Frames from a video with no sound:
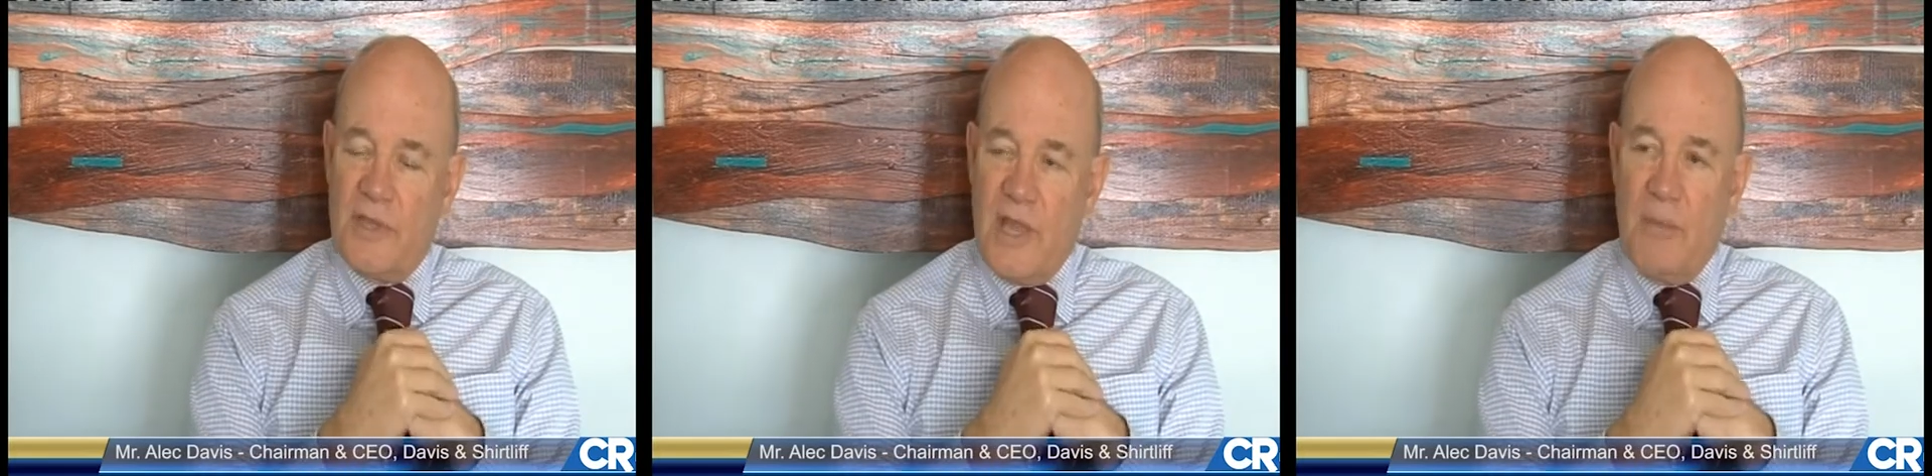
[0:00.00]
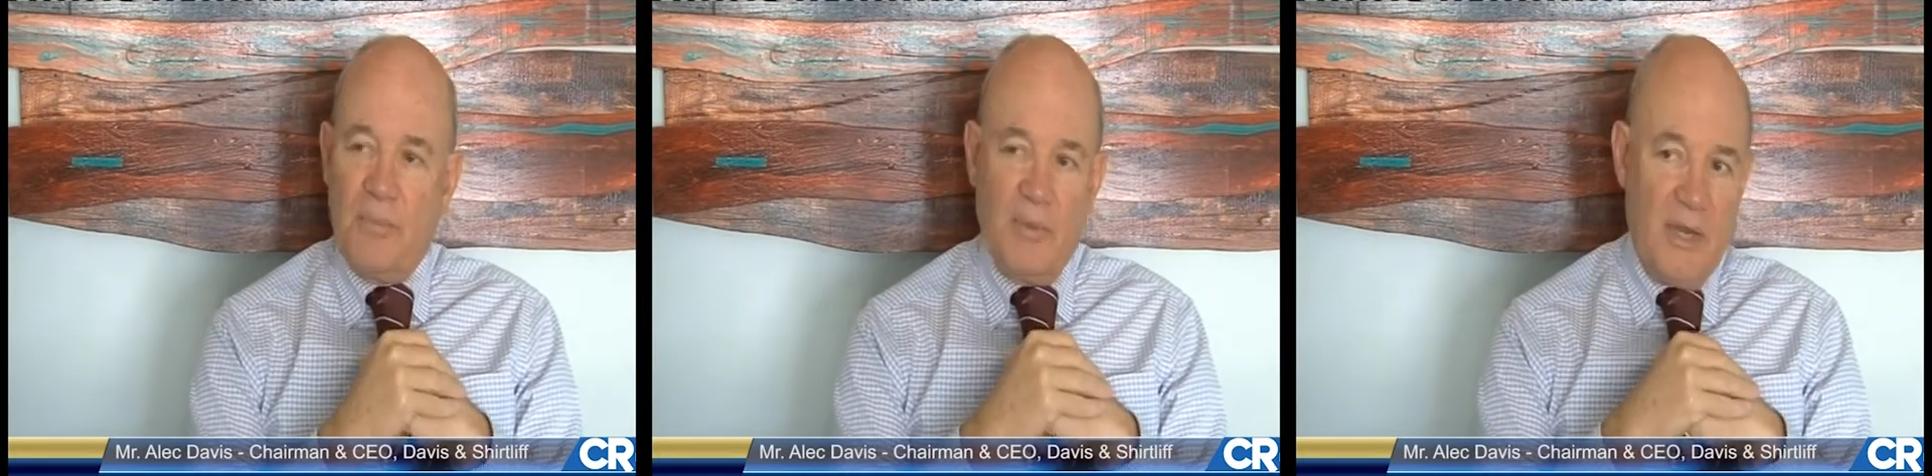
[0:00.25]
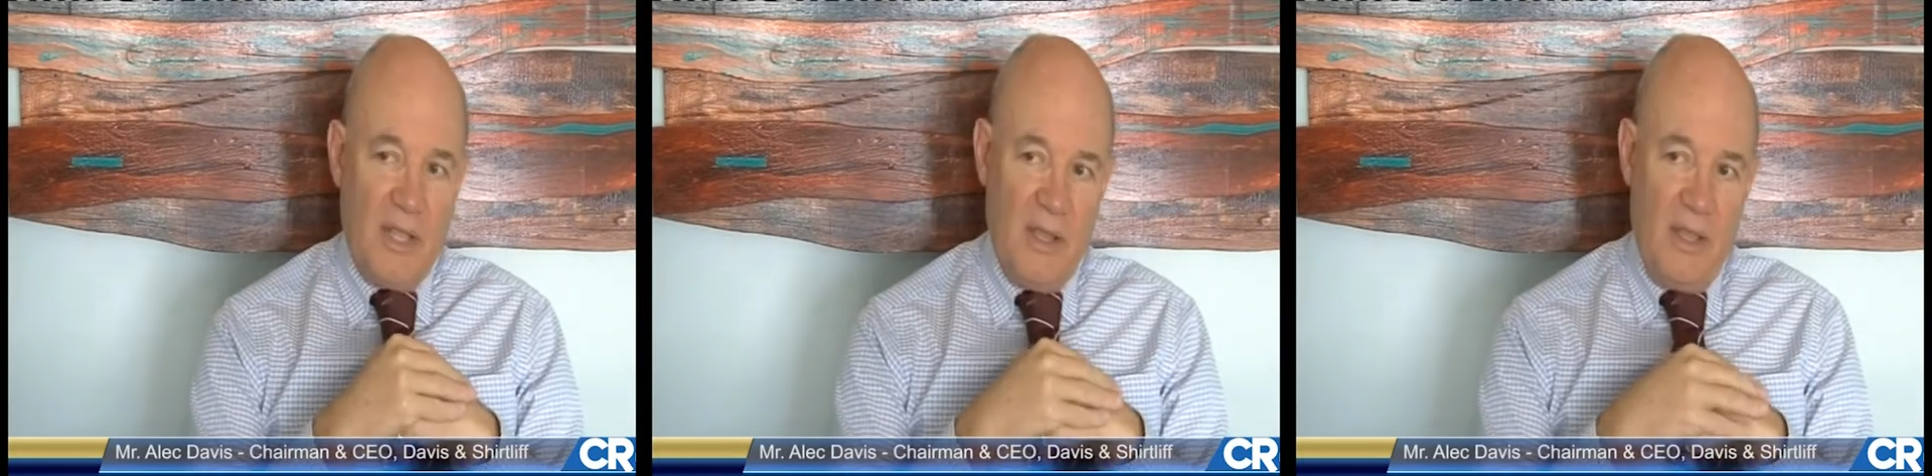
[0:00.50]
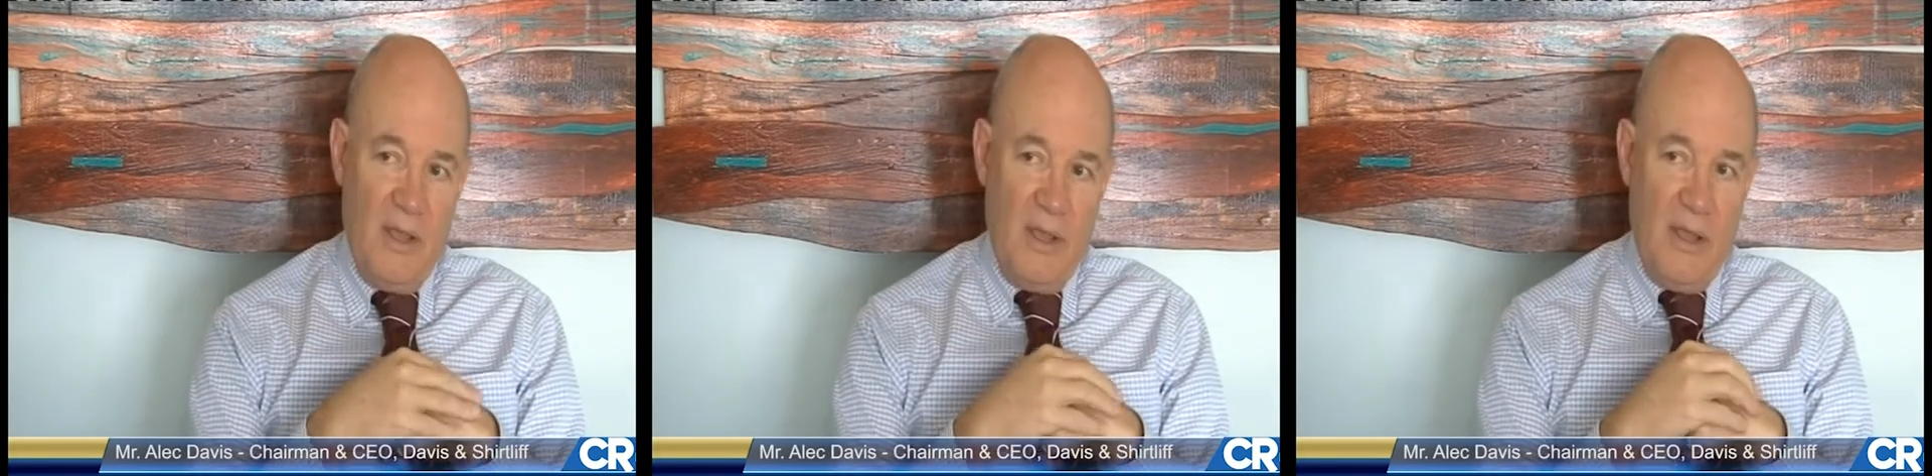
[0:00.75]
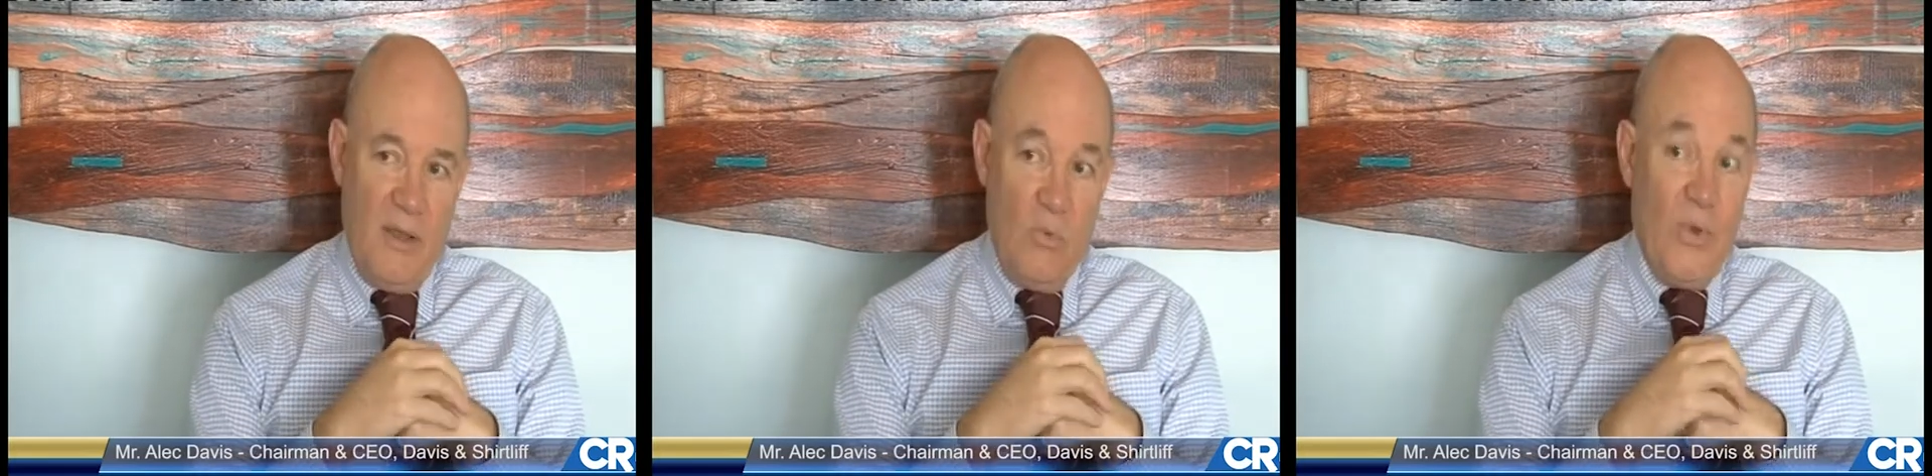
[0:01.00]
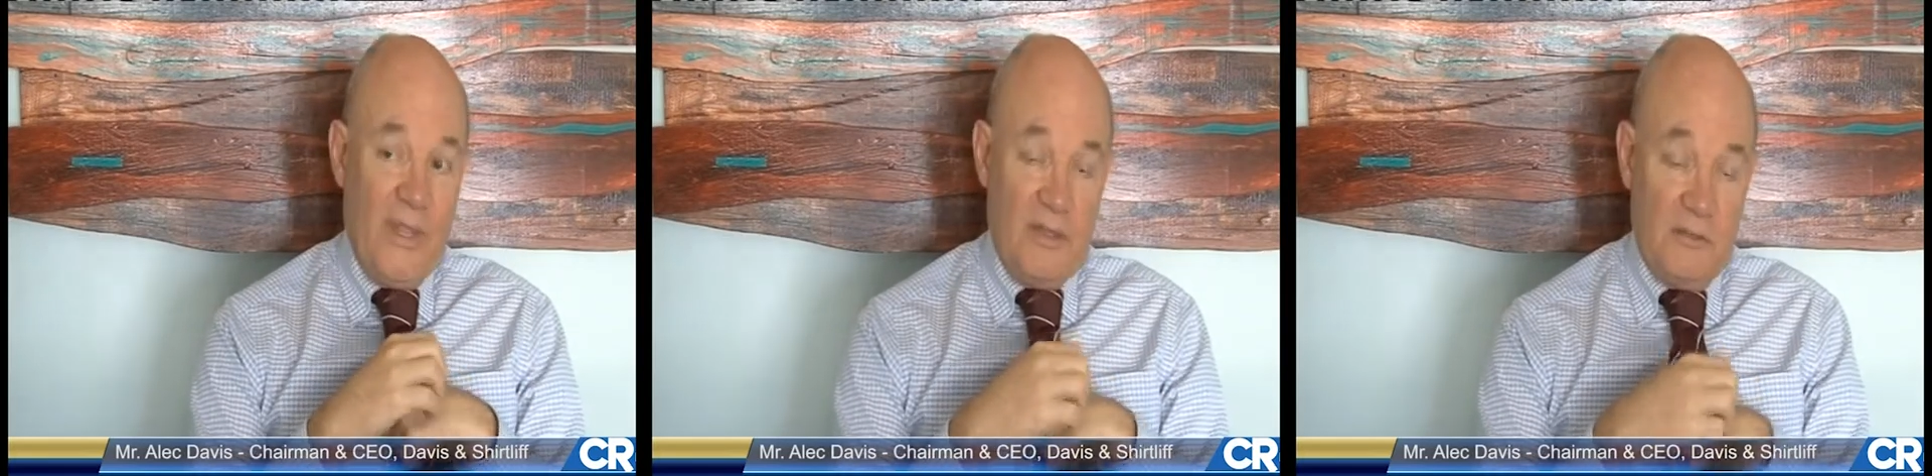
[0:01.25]
the company
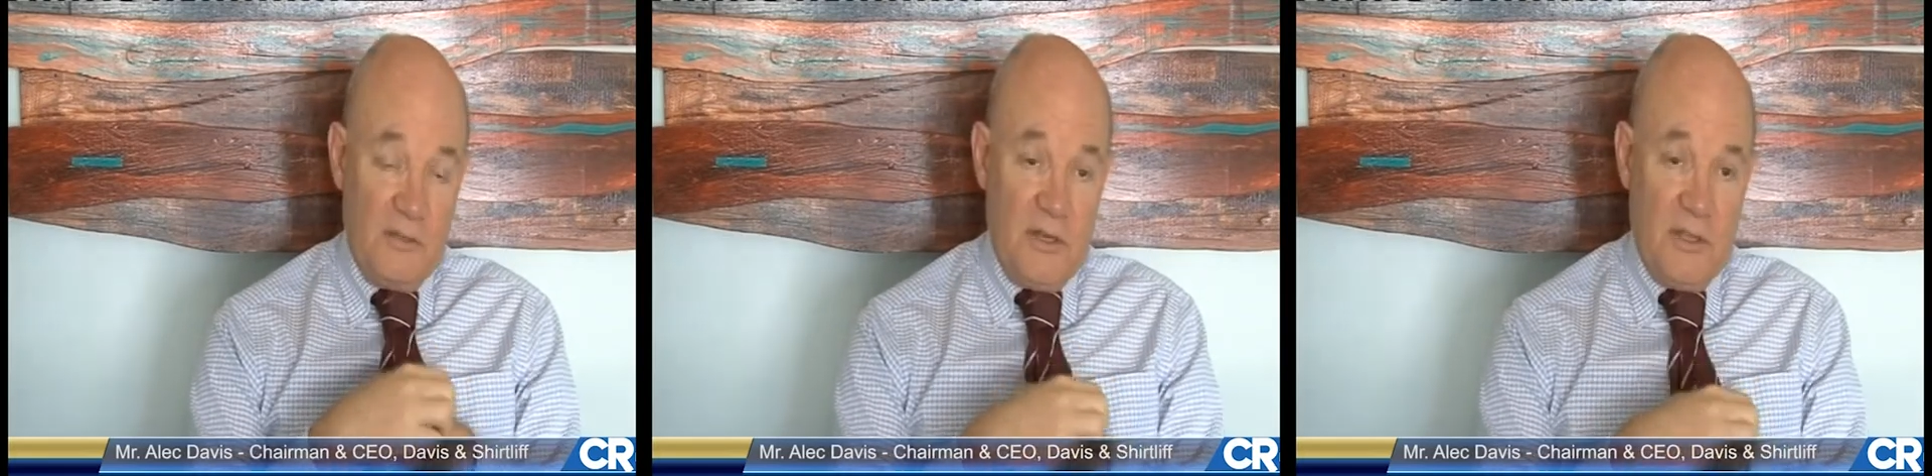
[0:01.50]
wins.